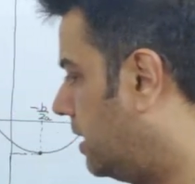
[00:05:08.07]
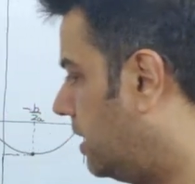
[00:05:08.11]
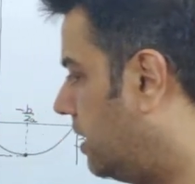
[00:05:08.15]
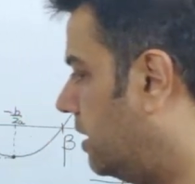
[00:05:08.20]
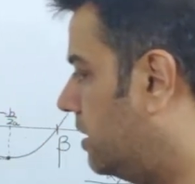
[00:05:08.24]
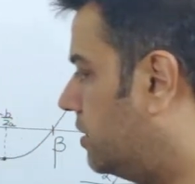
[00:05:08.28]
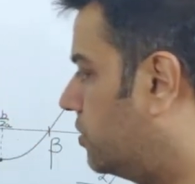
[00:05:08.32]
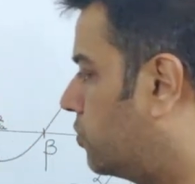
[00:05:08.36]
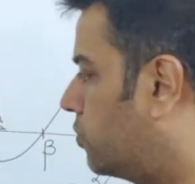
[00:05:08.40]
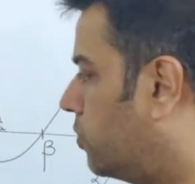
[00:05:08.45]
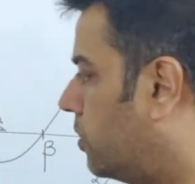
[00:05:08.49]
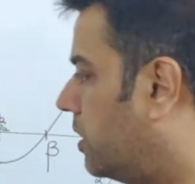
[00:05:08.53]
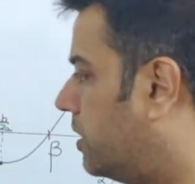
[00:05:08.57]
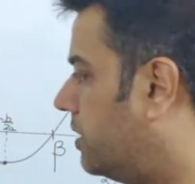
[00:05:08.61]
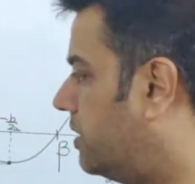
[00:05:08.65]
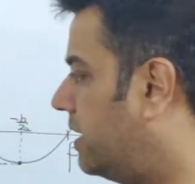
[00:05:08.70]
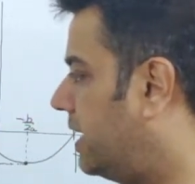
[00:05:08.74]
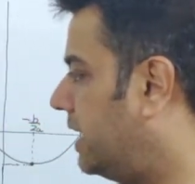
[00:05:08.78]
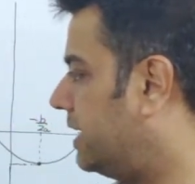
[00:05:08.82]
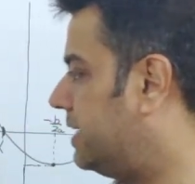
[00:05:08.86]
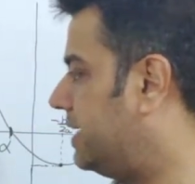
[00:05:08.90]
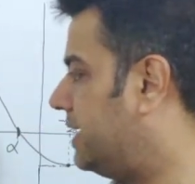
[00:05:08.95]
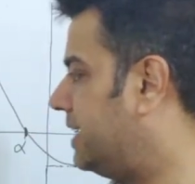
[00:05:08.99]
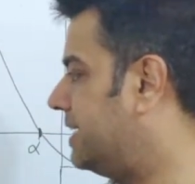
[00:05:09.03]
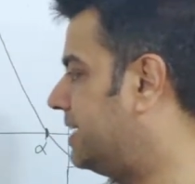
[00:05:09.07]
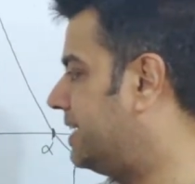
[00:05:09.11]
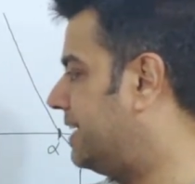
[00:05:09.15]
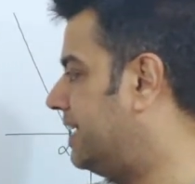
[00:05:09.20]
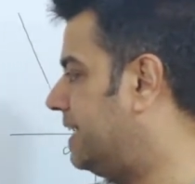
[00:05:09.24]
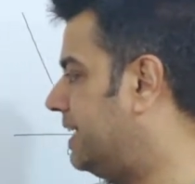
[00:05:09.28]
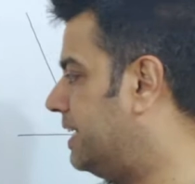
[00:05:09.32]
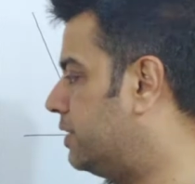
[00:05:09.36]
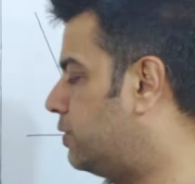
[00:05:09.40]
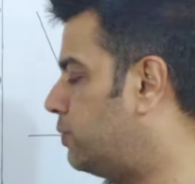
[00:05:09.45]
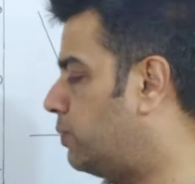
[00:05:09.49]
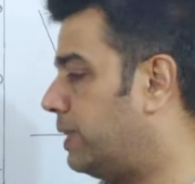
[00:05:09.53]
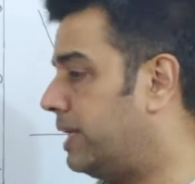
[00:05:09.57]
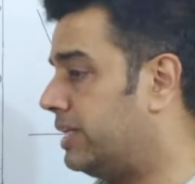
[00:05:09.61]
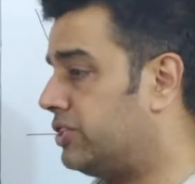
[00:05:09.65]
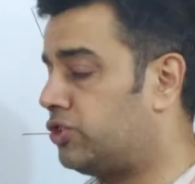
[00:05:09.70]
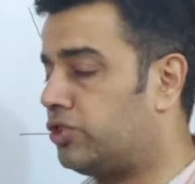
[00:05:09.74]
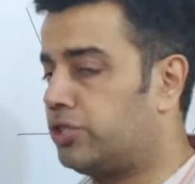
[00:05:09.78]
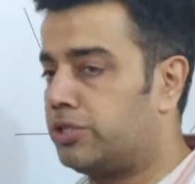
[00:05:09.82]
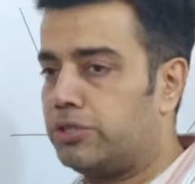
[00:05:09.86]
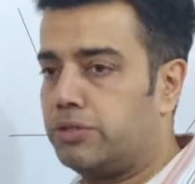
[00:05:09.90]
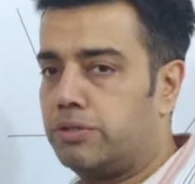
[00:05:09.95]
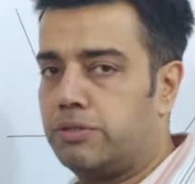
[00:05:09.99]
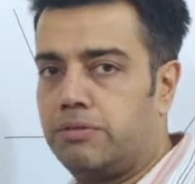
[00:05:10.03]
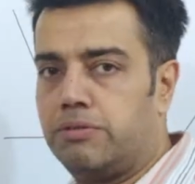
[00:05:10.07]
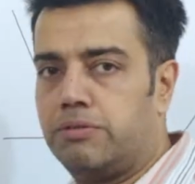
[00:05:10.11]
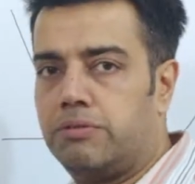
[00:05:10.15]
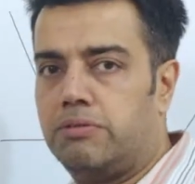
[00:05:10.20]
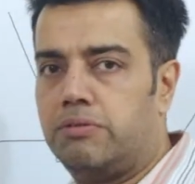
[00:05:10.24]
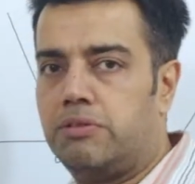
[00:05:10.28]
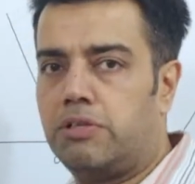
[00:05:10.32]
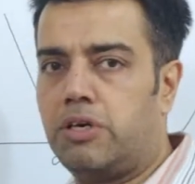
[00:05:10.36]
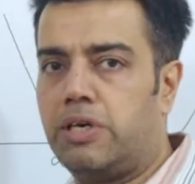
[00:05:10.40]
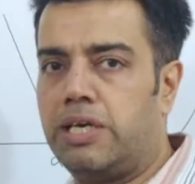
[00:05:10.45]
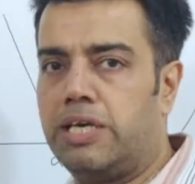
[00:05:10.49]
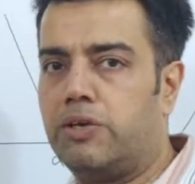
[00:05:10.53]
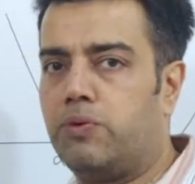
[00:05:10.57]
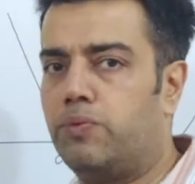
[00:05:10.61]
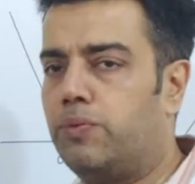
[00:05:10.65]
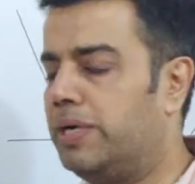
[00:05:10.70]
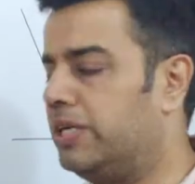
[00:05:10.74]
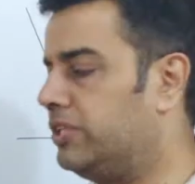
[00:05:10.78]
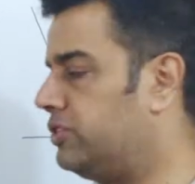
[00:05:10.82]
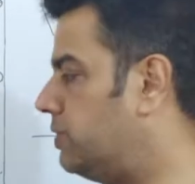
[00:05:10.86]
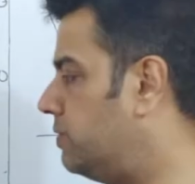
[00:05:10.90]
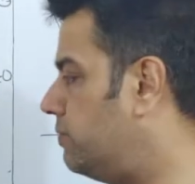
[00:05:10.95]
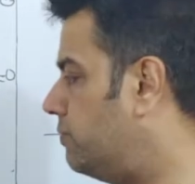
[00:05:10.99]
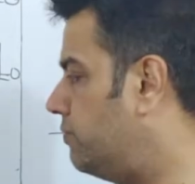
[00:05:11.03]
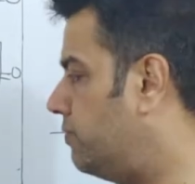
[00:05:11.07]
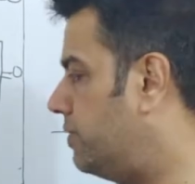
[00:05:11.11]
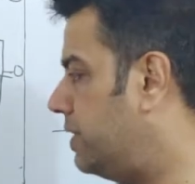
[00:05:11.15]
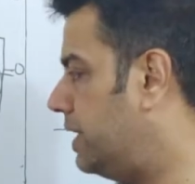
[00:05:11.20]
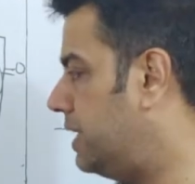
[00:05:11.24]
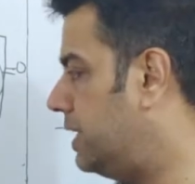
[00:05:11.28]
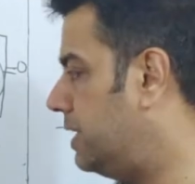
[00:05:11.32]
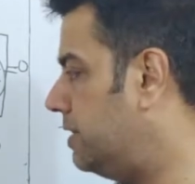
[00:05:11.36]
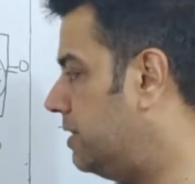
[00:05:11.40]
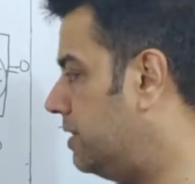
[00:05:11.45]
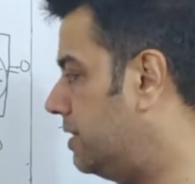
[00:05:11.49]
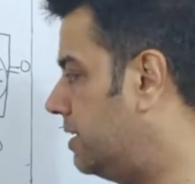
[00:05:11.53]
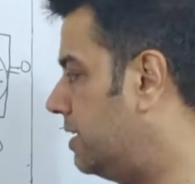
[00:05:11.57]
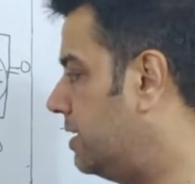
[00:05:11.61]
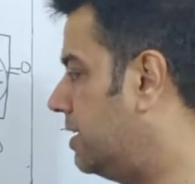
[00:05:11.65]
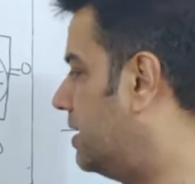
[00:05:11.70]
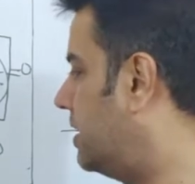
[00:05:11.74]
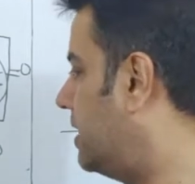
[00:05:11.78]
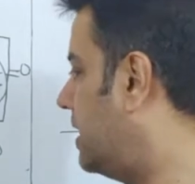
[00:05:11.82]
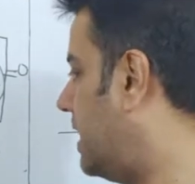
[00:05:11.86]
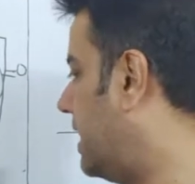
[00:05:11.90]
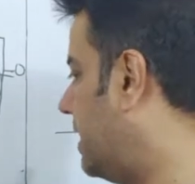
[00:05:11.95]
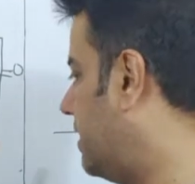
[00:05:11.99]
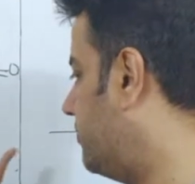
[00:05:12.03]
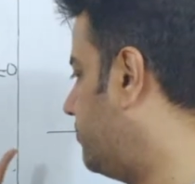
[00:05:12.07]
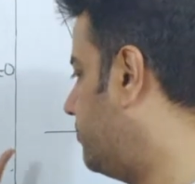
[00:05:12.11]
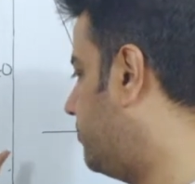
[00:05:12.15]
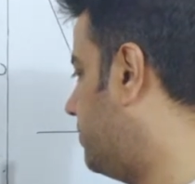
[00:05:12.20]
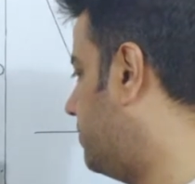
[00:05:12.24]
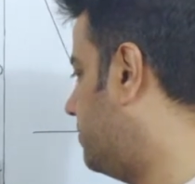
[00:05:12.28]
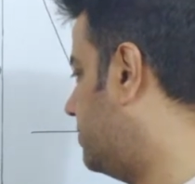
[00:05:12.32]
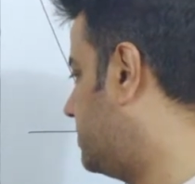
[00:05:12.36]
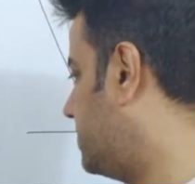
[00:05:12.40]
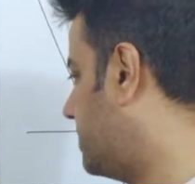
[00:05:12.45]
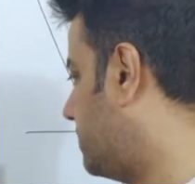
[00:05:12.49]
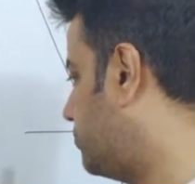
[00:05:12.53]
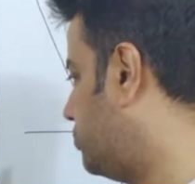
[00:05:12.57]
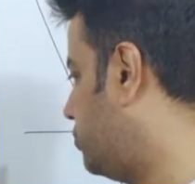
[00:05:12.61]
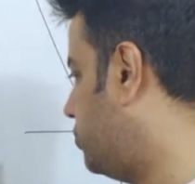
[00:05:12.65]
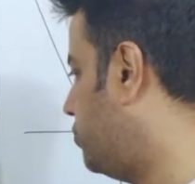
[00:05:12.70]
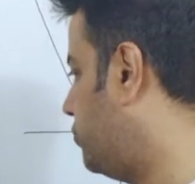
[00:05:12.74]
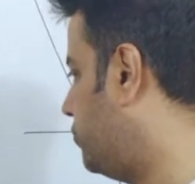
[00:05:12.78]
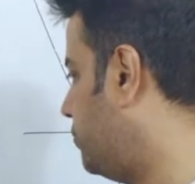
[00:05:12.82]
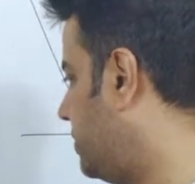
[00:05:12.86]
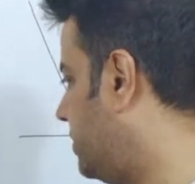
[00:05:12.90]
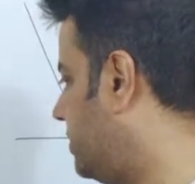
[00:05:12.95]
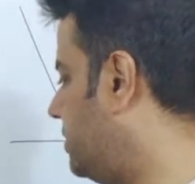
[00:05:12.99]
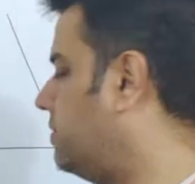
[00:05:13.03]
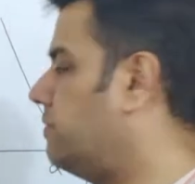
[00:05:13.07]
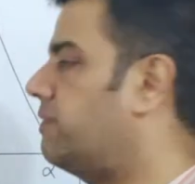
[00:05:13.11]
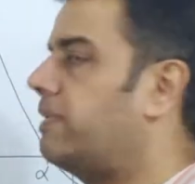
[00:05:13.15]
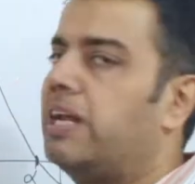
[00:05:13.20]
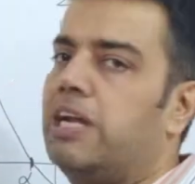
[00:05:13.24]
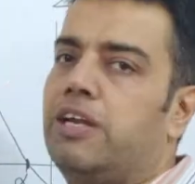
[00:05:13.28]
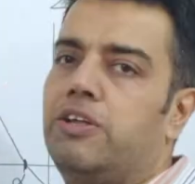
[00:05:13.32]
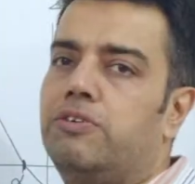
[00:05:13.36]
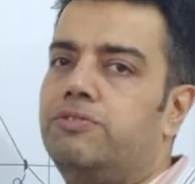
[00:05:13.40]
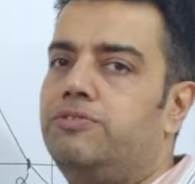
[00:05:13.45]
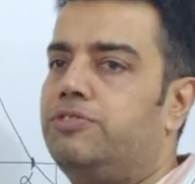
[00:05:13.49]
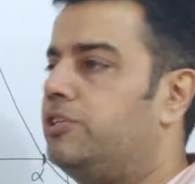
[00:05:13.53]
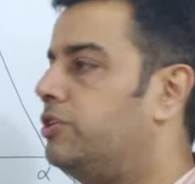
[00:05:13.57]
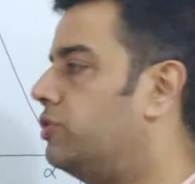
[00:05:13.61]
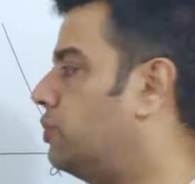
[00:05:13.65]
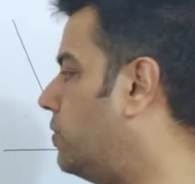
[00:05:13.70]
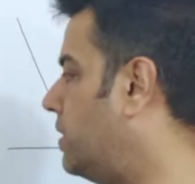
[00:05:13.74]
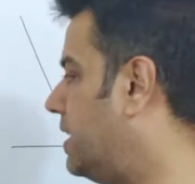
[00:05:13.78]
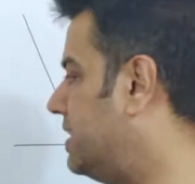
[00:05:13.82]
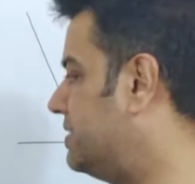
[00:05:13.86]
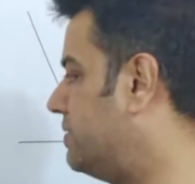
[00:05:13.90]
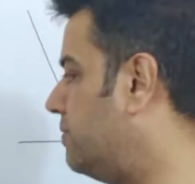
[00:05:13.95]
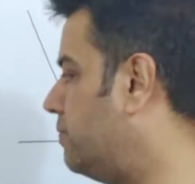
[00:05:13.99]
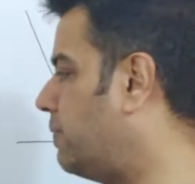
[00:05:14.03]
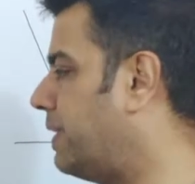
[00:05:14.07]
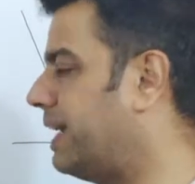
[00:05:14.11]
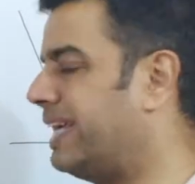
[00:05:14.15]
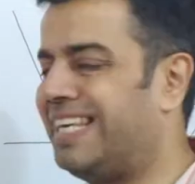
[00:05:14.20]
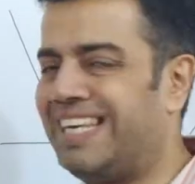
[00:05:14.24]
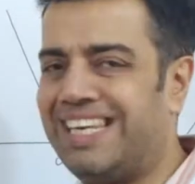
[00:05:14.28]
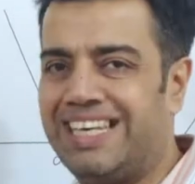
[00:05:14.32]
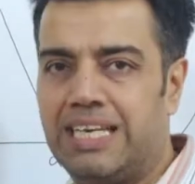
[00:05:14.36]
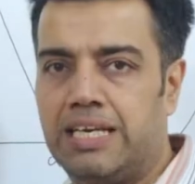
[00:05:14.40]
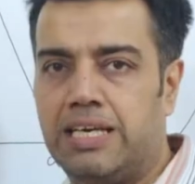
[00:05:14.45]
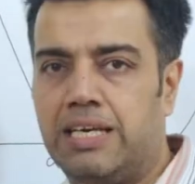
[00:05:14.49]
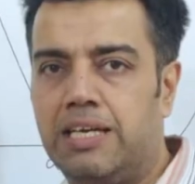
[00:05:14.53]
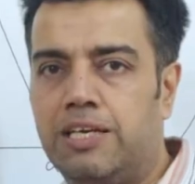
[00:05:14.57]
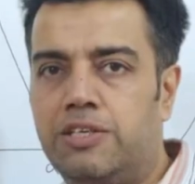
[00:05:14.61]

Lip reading: a quadratic equation, now equation wherein I have substituted the value of 0 as a y.